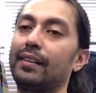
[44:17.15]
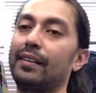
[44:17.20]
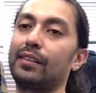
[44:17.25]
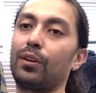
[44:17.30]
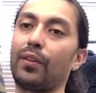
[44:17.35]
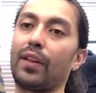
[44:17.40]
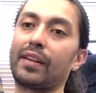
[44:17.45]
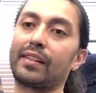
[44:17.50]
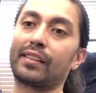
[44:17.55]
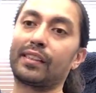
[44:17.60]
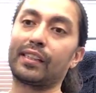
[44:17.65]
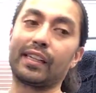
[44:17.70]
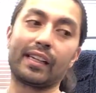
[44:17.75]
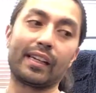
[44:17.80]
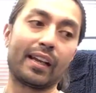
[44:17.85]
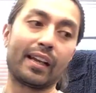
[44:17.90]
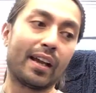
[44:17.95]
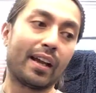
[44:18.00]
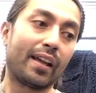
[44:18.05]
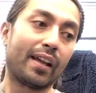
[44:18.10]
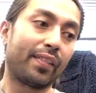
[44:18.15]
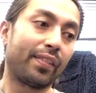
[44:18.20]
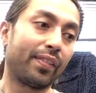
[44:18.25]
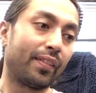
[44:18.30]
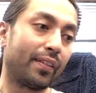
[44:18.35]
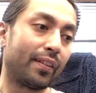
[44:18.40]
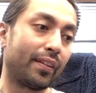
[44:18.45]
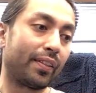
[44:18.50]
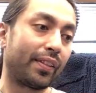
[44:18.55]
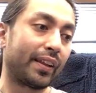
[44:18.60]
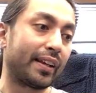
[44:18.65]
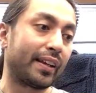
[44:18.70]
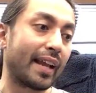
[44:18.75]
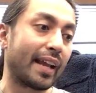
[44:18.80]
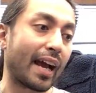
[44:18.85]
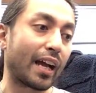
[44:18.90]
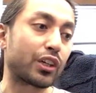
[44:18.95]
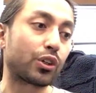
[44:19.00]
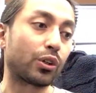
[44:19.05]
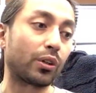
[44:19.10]
So that's the the
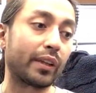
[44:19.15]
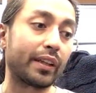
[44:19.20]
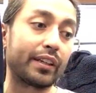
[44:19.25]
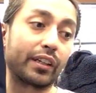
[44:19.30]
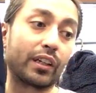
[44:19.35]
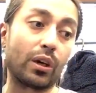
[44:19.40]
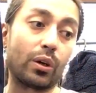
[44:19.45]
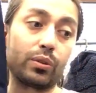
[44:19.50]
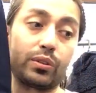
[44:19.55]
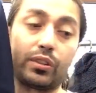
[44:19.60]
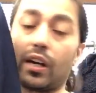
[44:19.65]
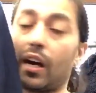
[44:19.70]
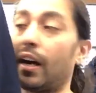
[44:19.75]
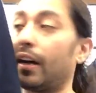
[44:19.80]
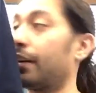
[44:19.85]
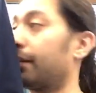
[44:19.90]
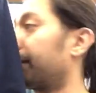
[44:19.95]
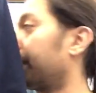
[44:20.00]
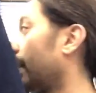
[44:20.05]
natural indigo dyed